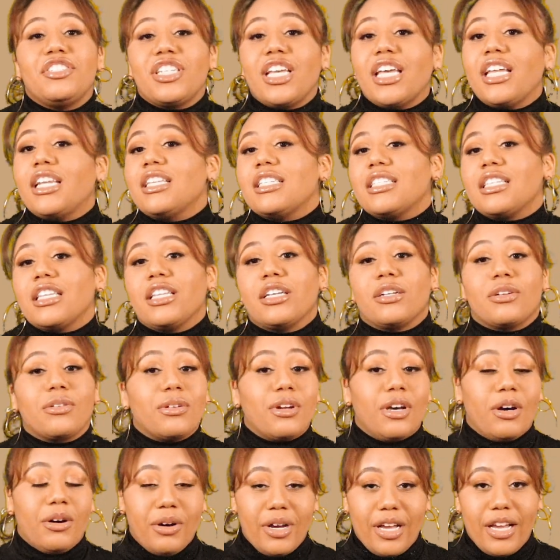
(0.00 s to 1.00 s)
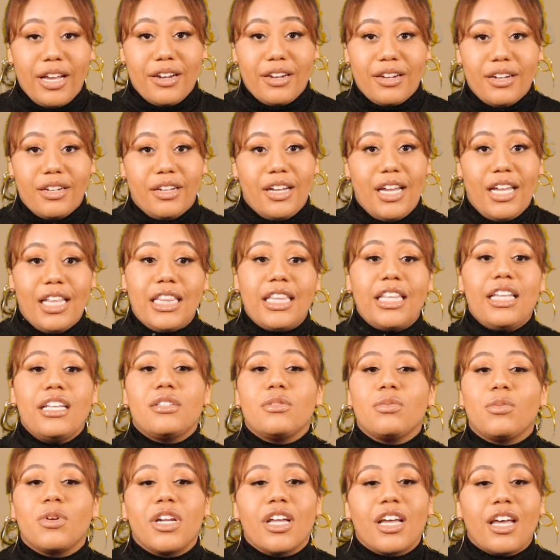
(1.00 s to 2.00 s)
Janet's little-known era, at
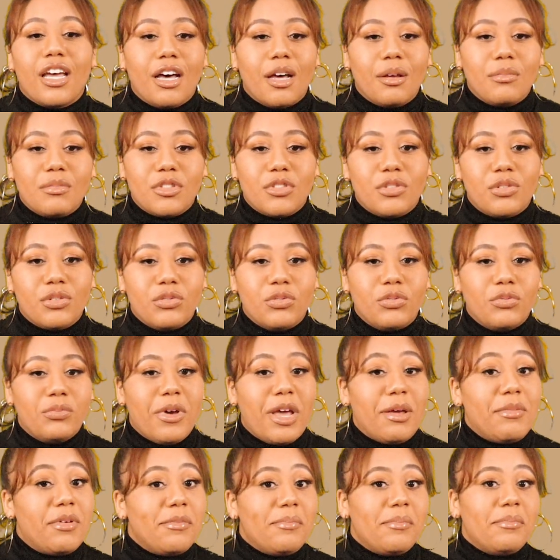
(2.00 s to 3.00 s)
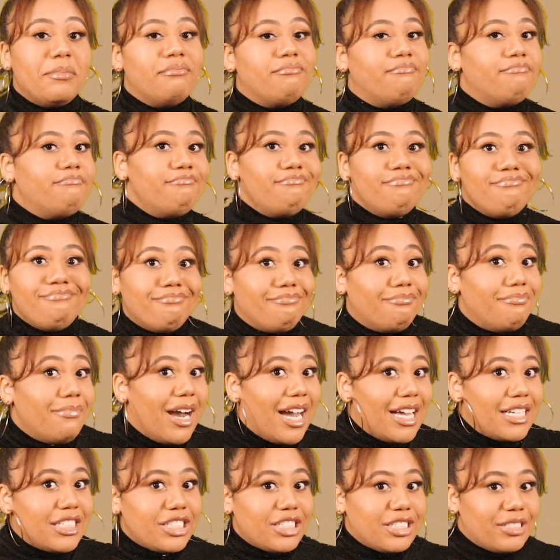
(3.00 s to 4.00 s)
least when it comes to maybe
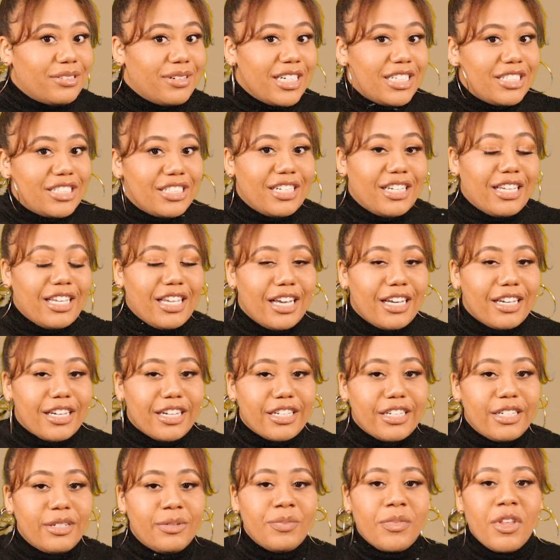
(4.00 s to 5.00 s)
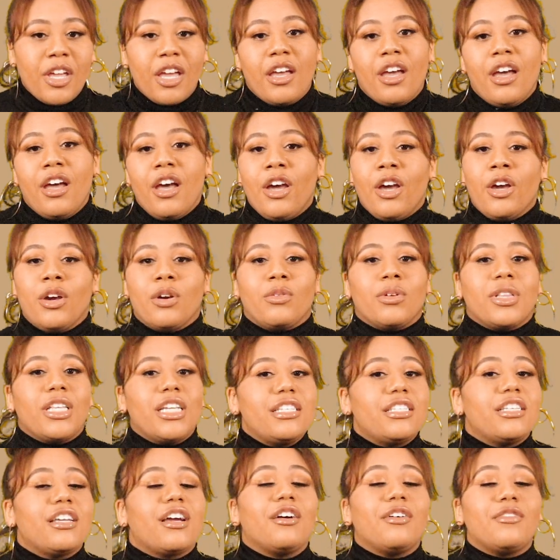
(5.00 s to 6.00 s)
my generation and younger.
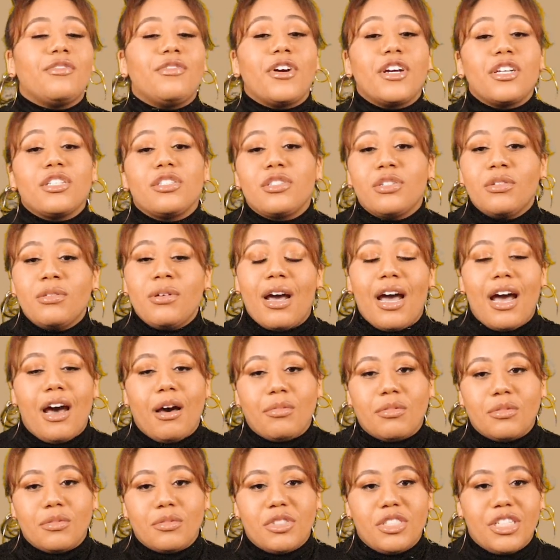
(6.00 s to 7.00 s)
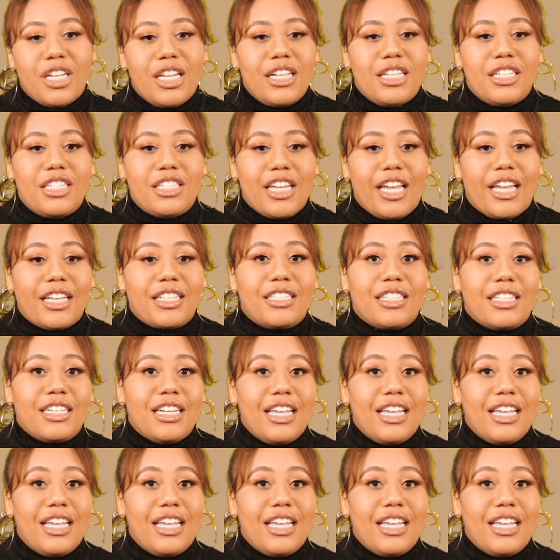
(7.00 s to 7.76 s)
Releasing her first two albums, Janet Jackson